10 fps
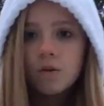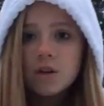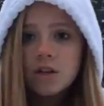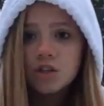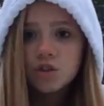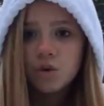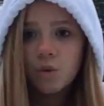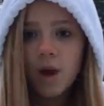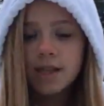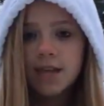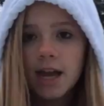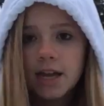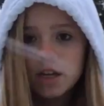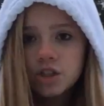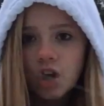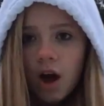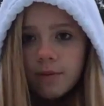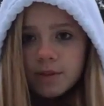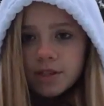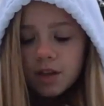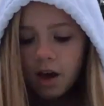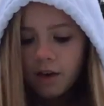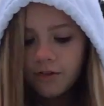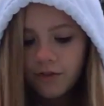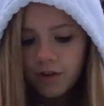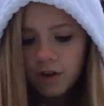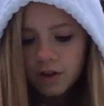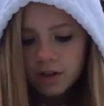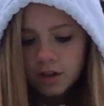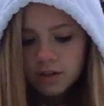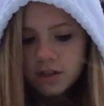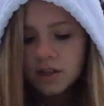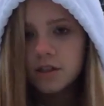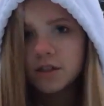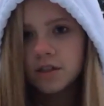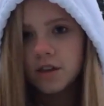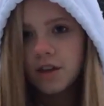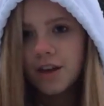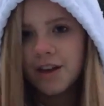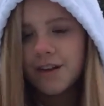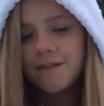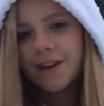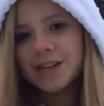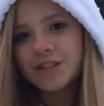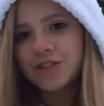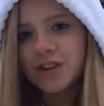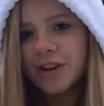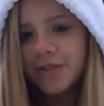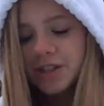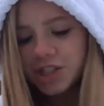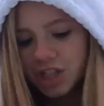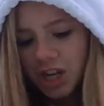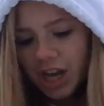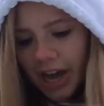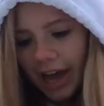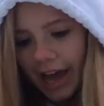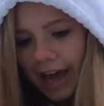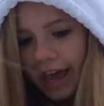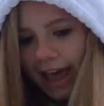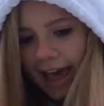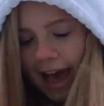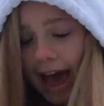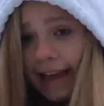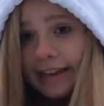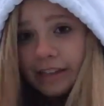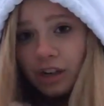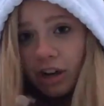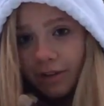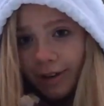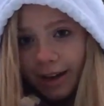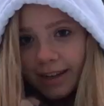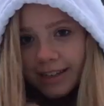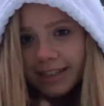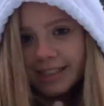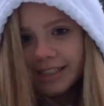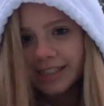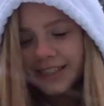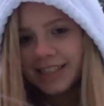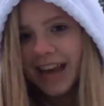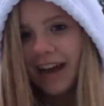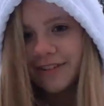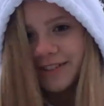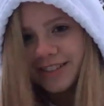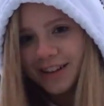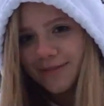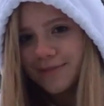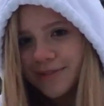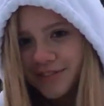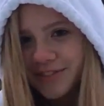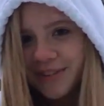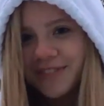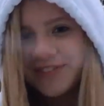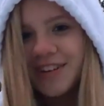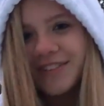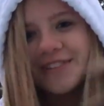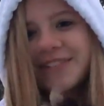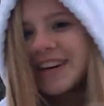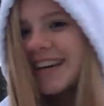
Which once I get a job and stuff, since funny story, which I can't talk about it because I don't want to start beef with my family, but